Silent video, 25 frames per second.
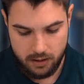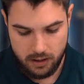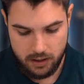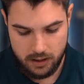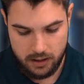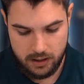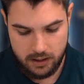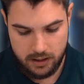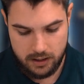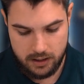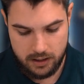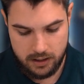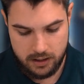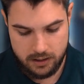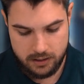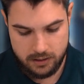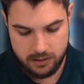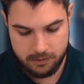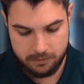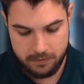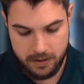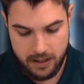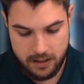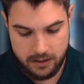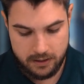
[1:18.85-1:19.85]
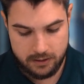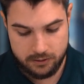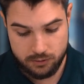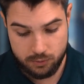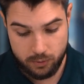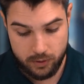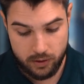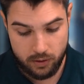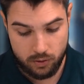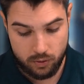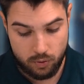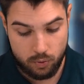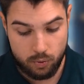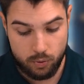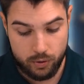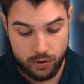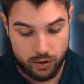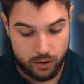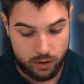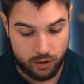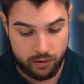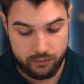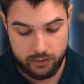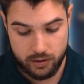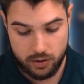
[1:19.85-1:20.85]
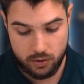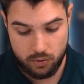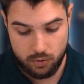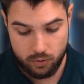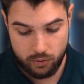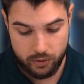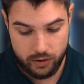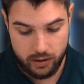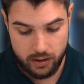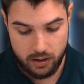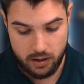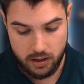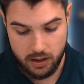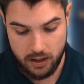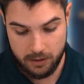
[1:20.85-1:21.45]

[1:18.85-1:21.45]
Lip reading: and as well quarter over quarter.